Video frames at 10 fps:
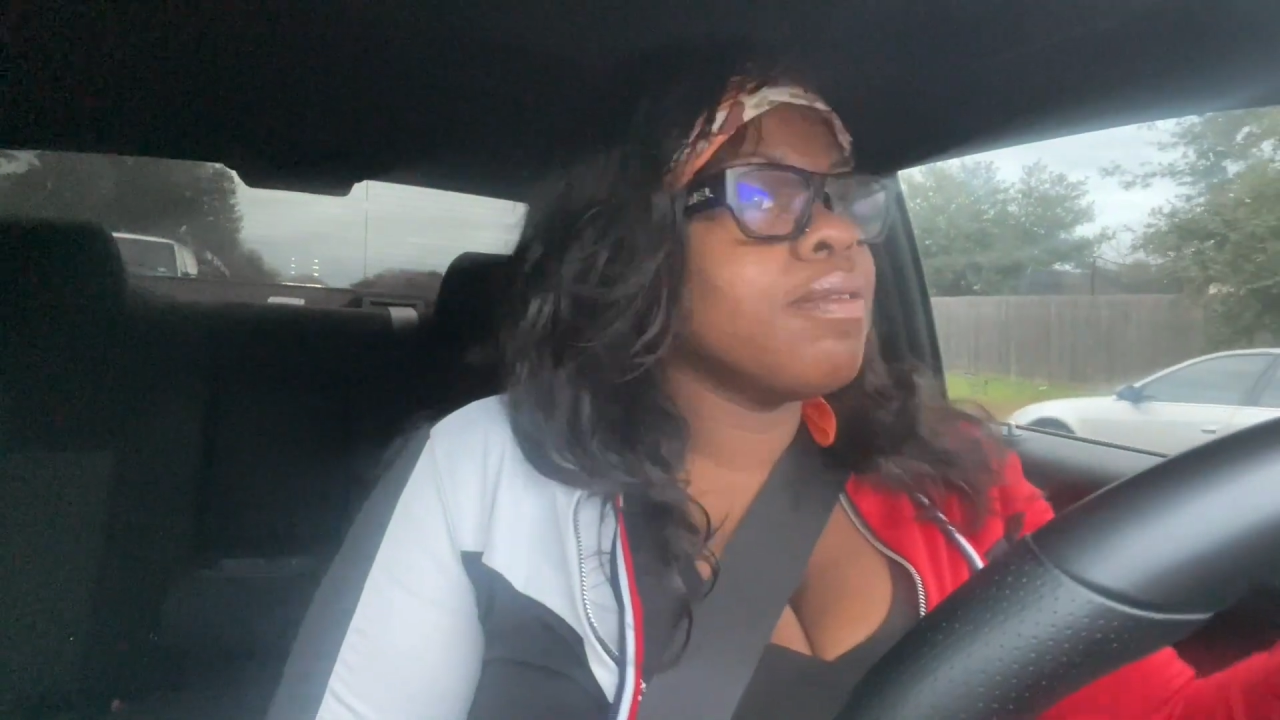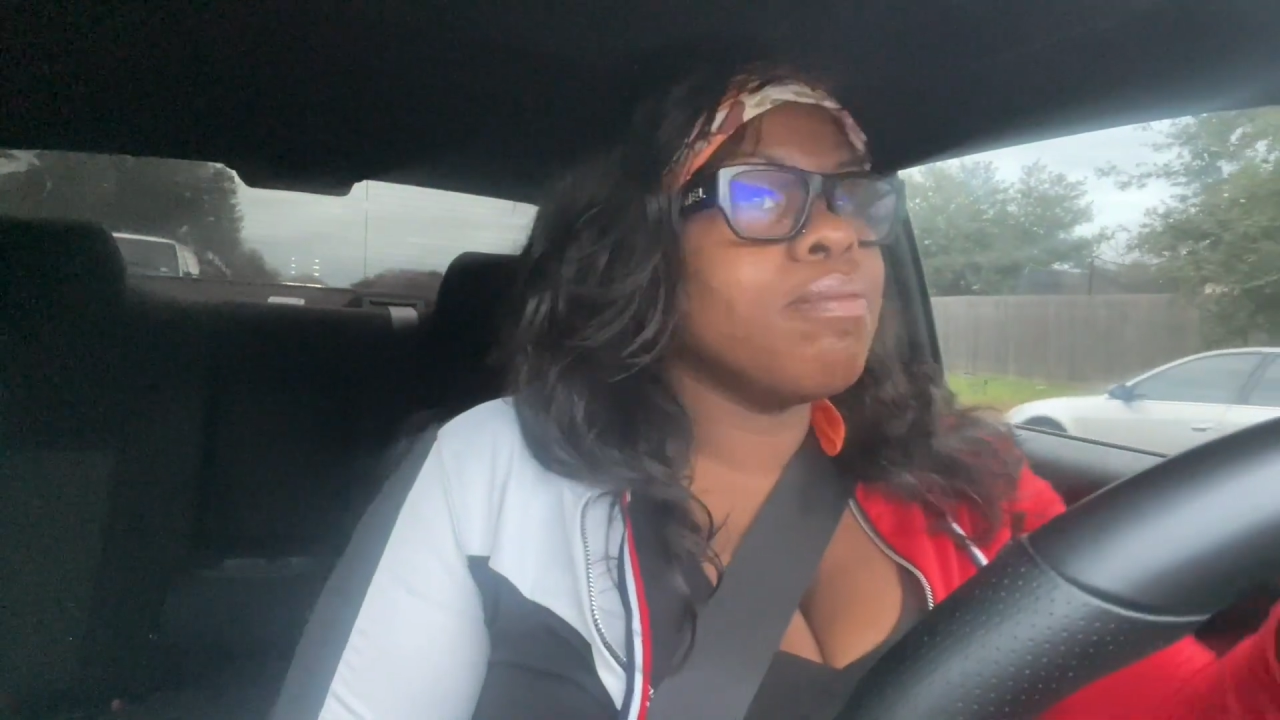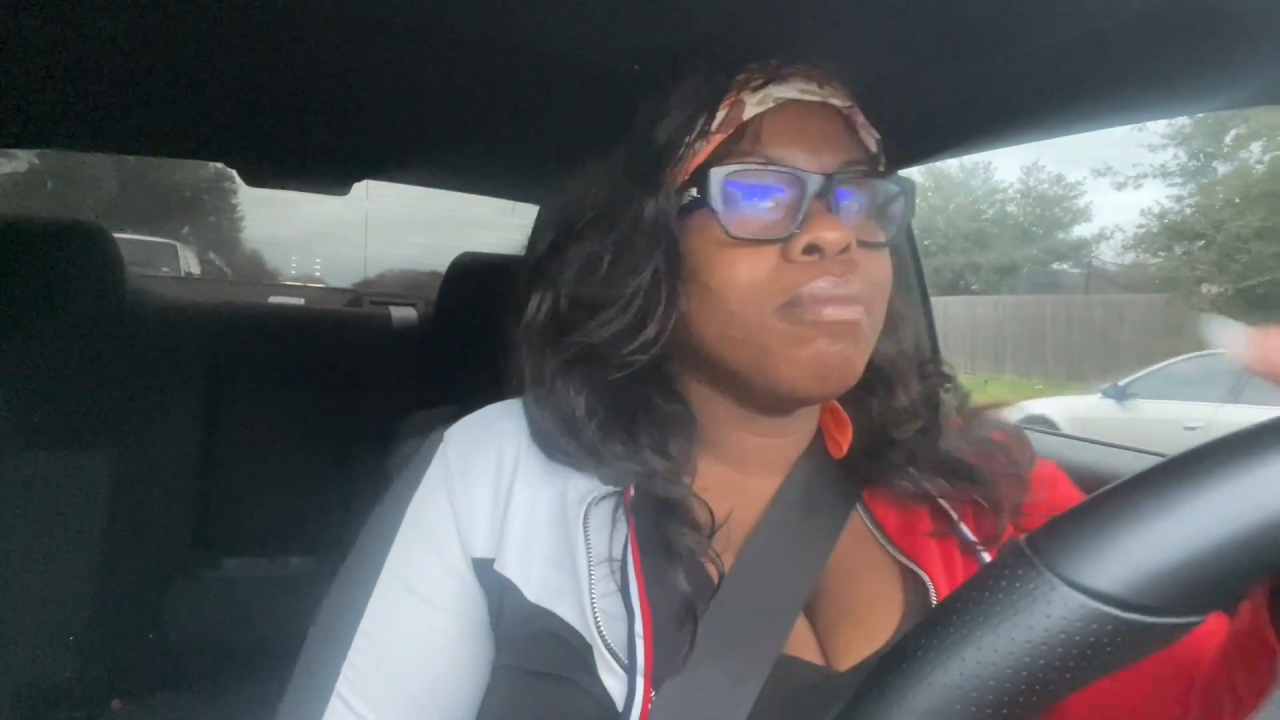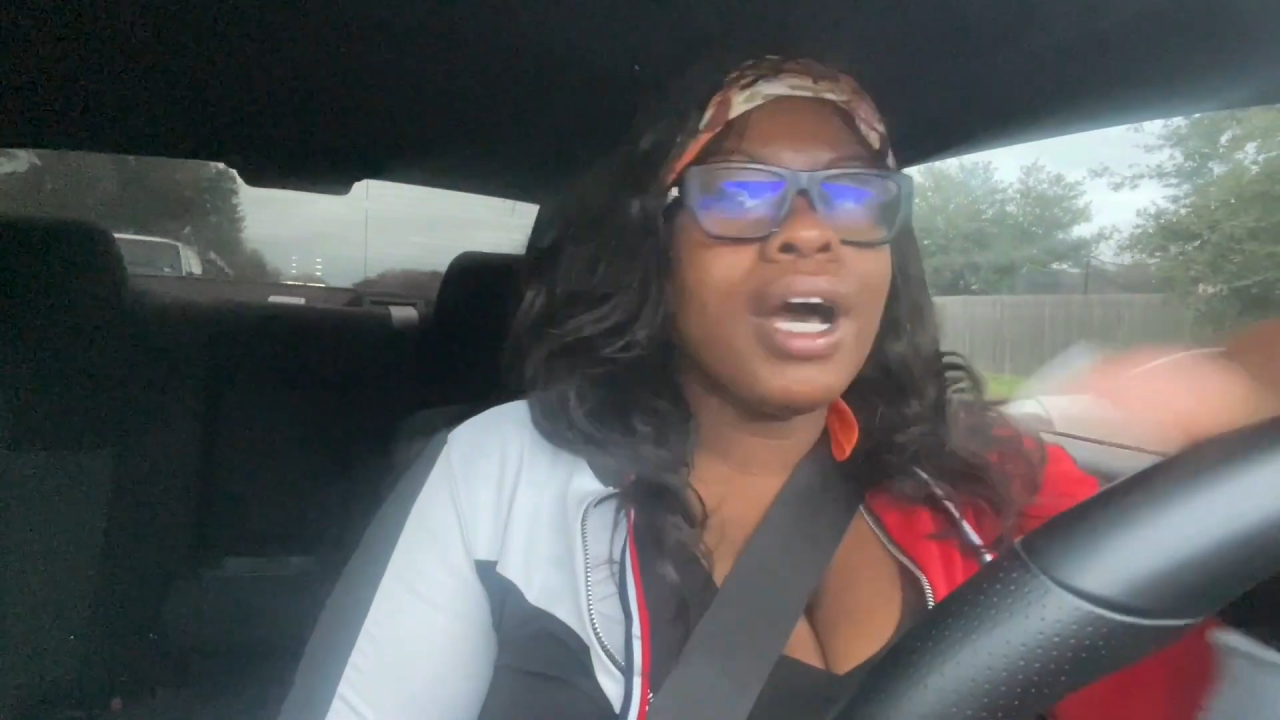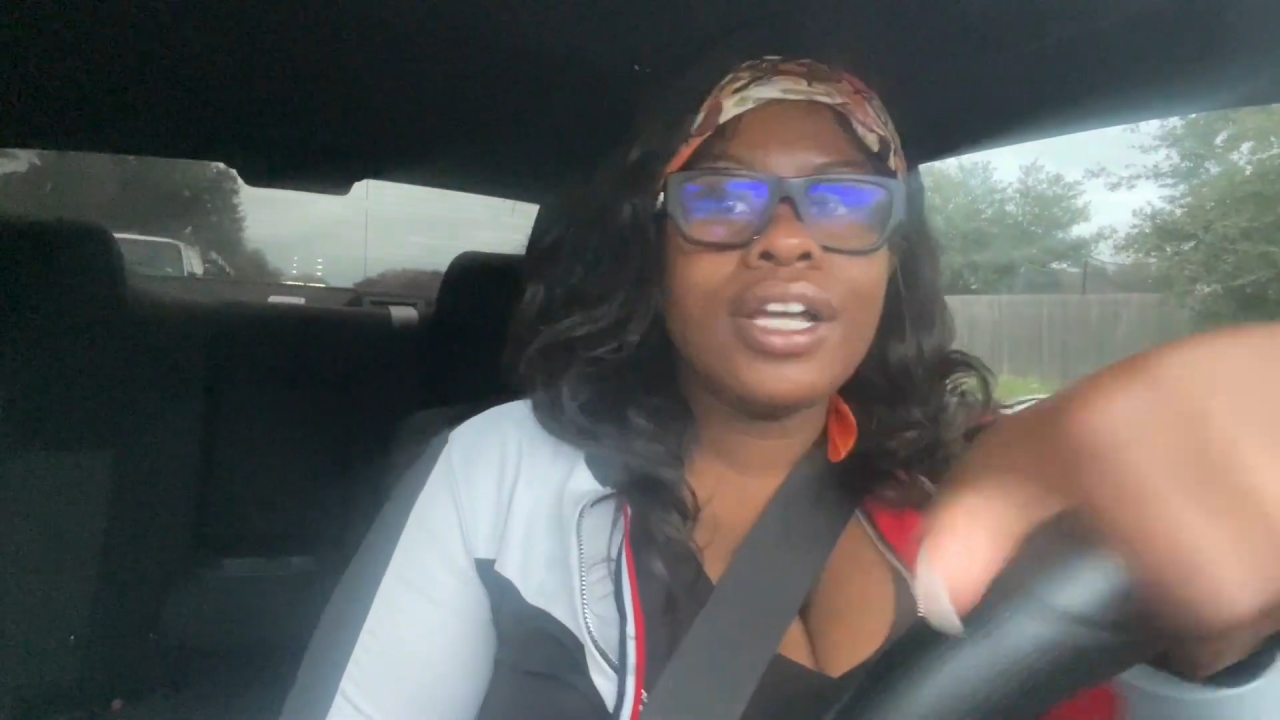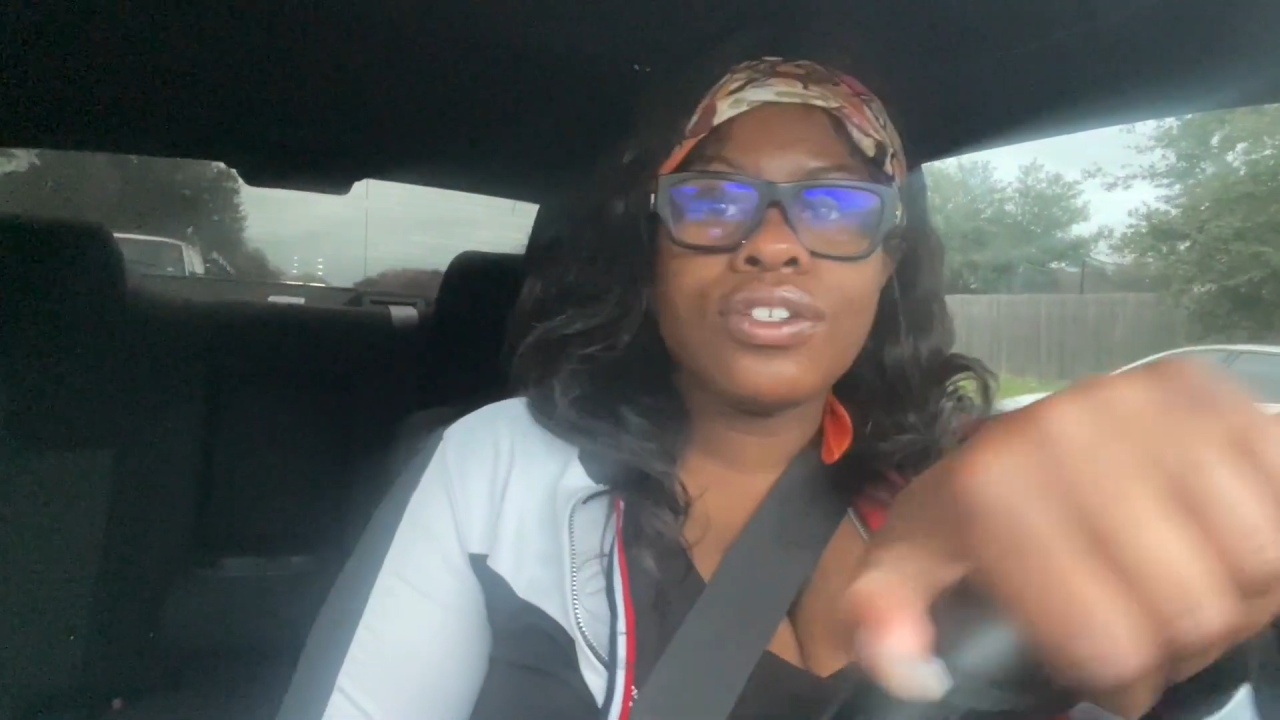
my